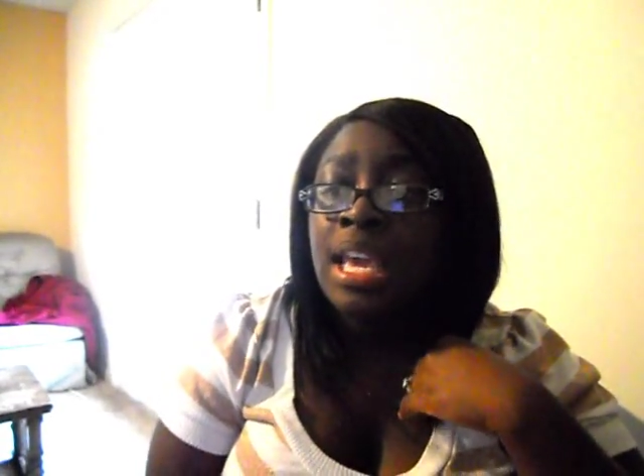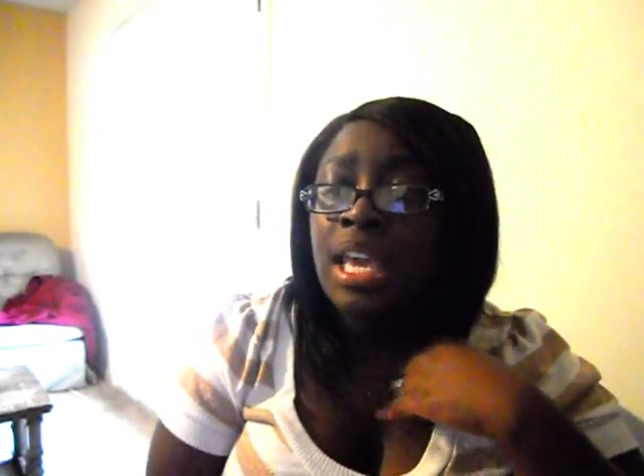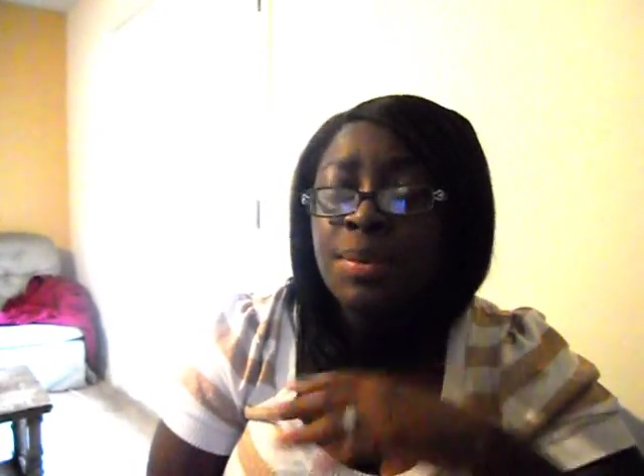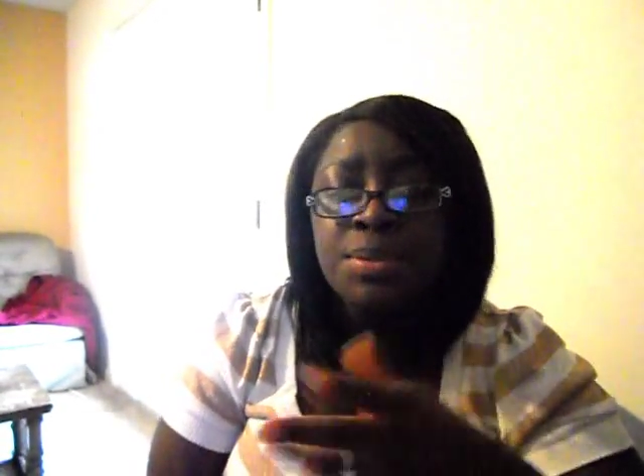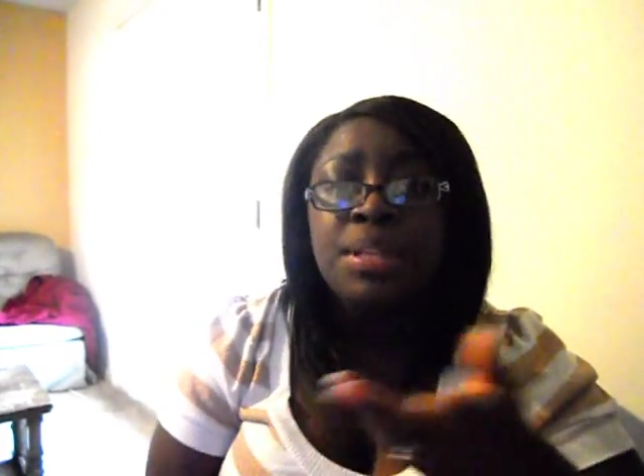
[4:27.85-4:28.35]

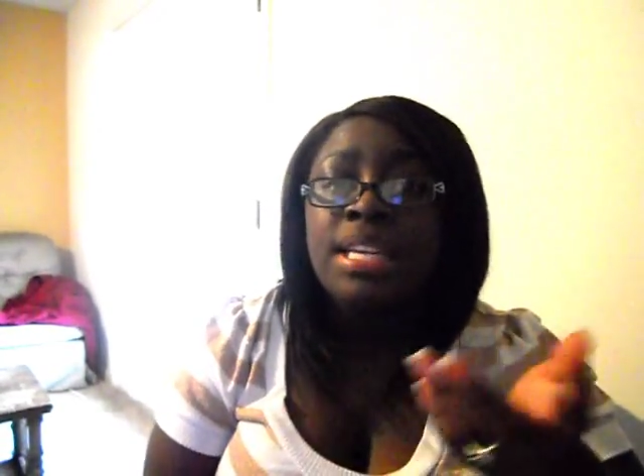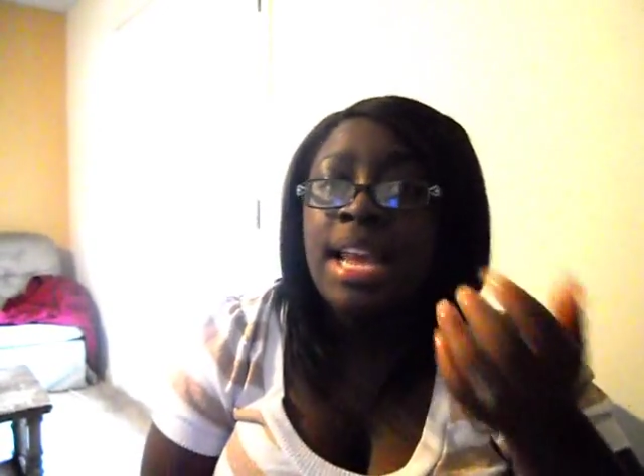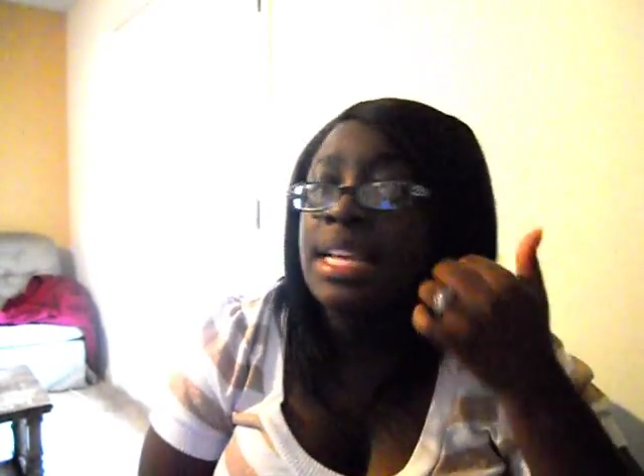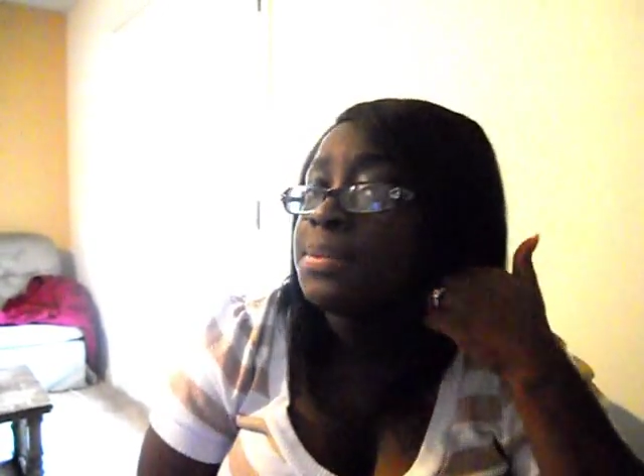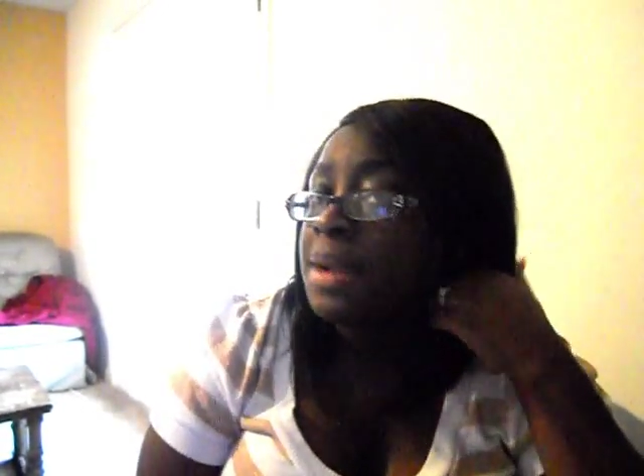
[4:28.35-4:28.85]
it was really
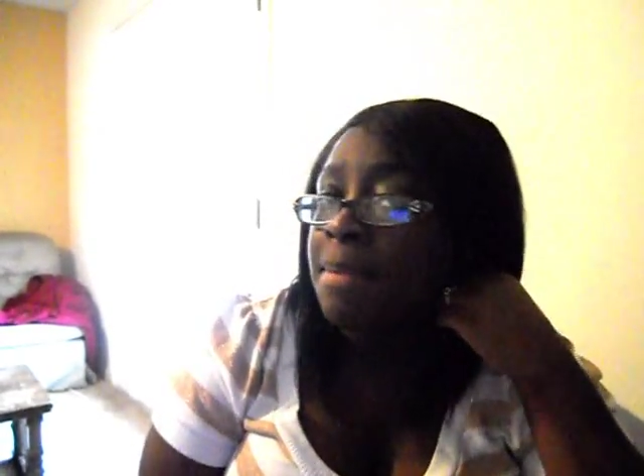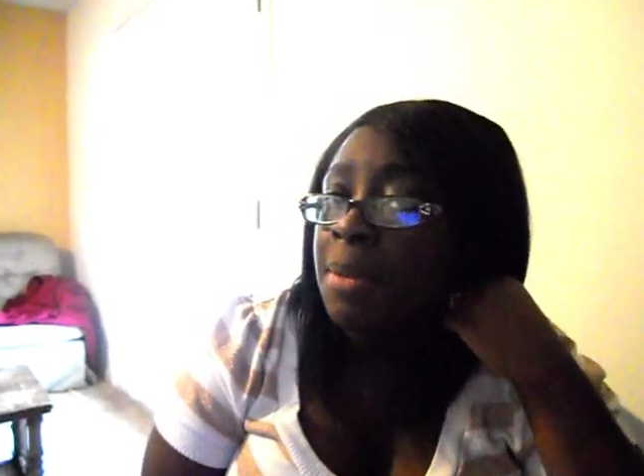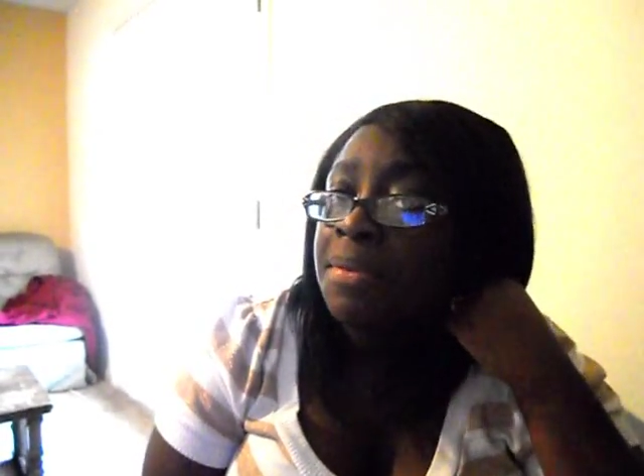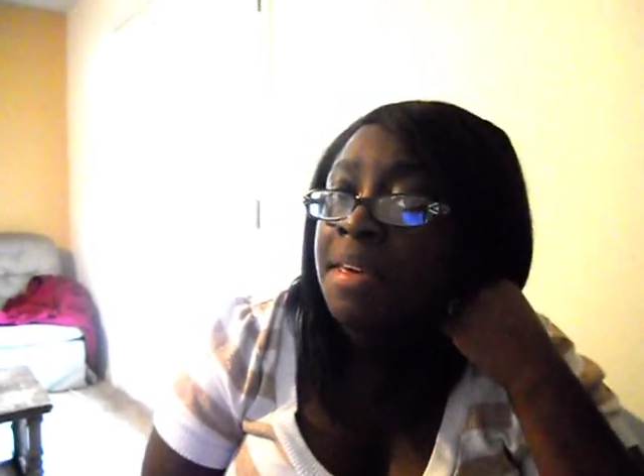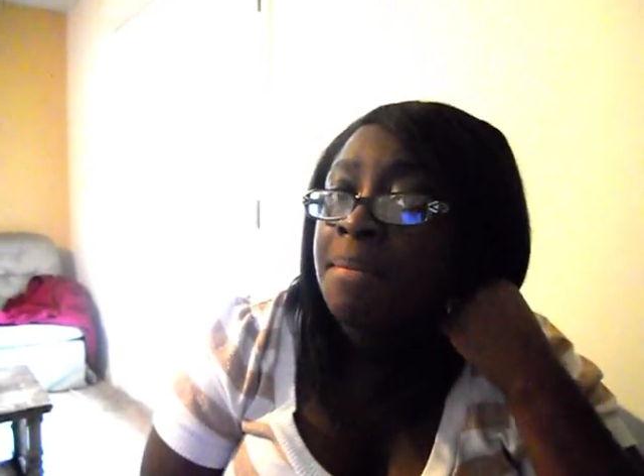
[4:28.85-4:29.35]
nice when I
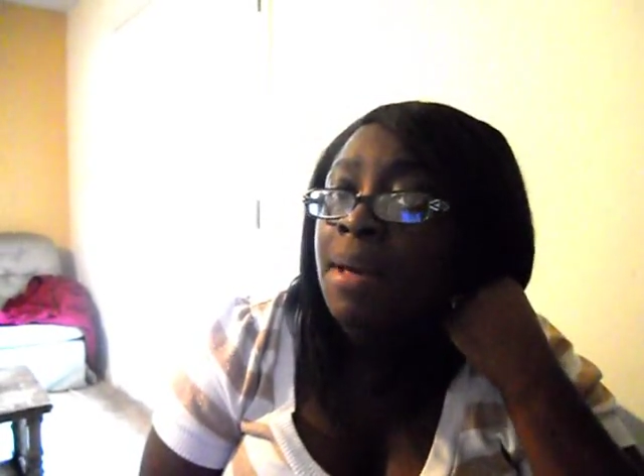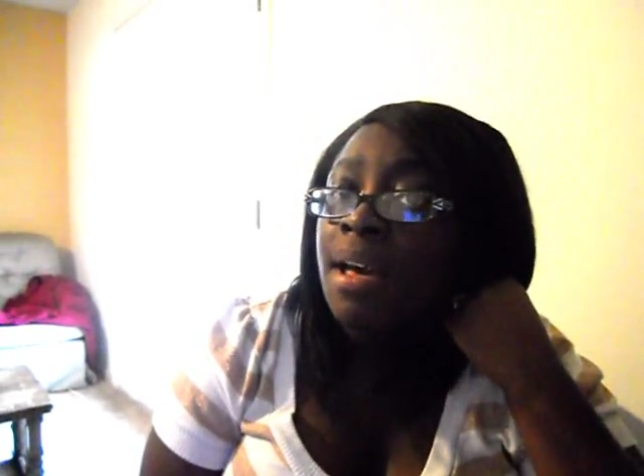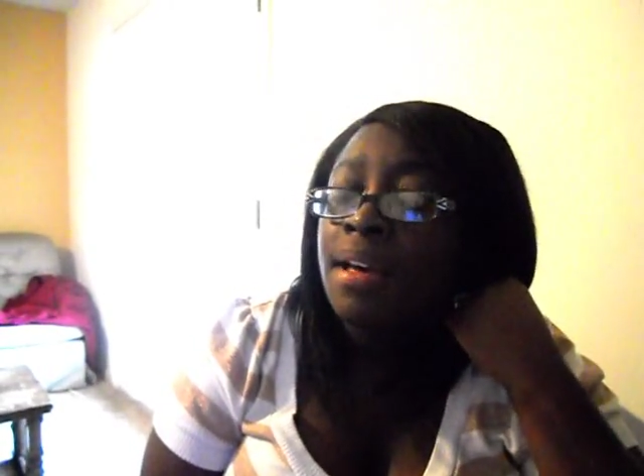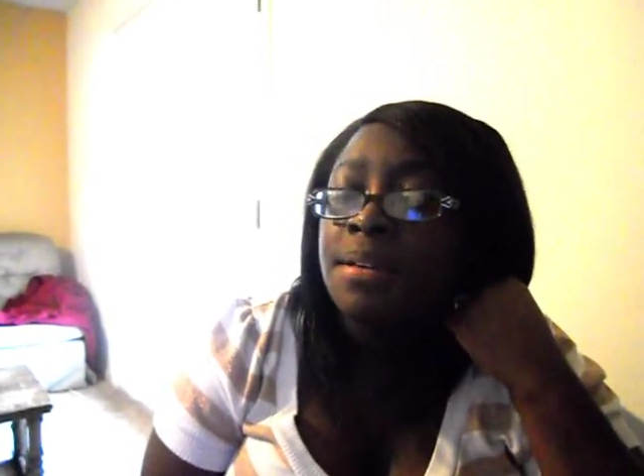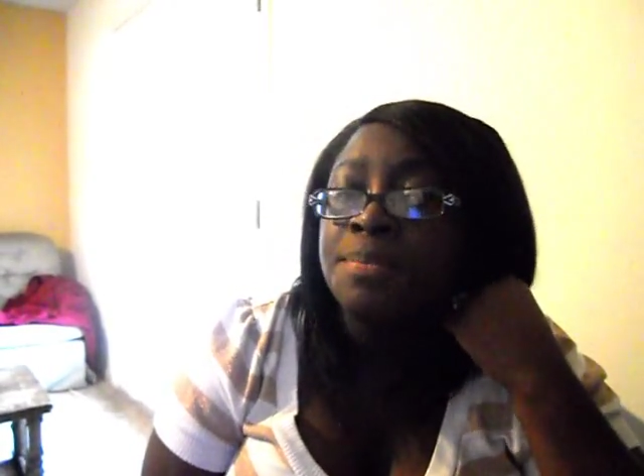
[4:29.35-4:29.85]
met with him
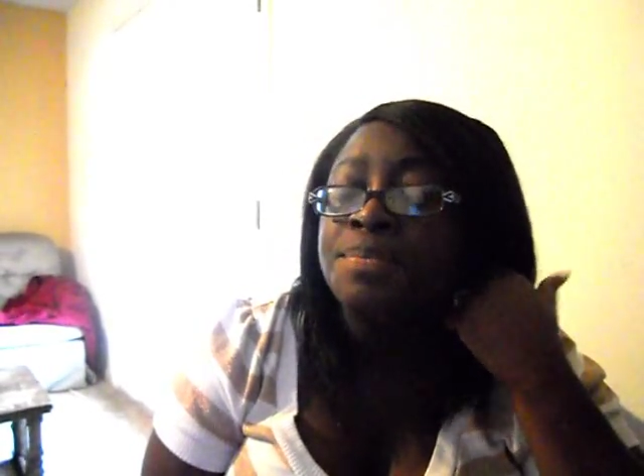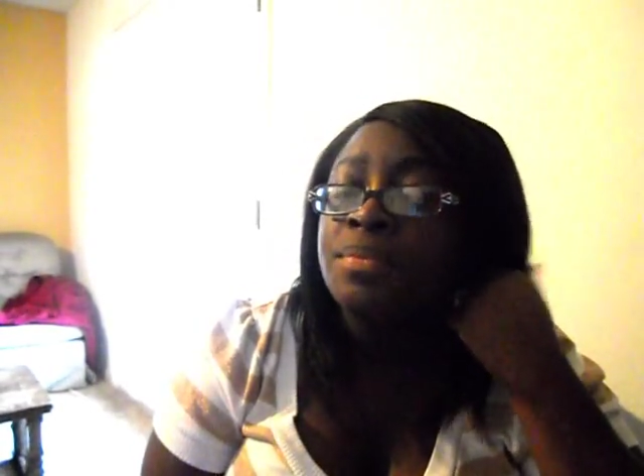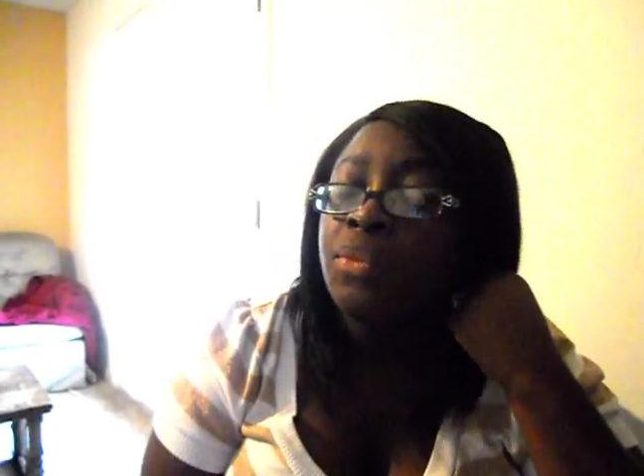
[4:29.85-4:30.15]
um,